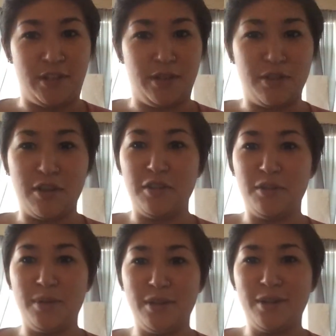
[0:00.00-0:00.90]
it in there a
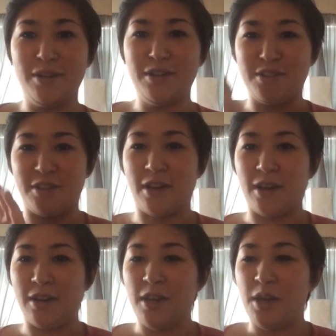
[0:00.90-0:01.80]
little bit harder so you're
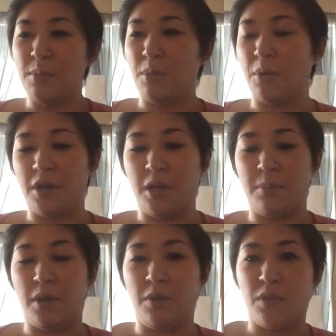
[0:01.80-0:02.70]
not pouring.
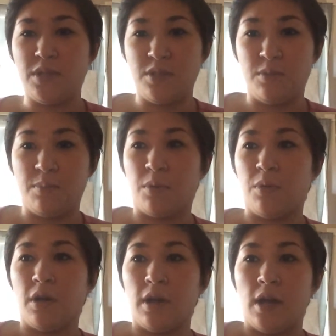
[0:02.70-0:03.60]
But once you
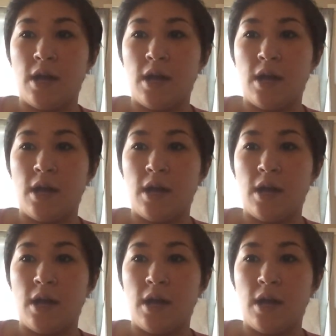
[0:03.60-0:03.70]
pour,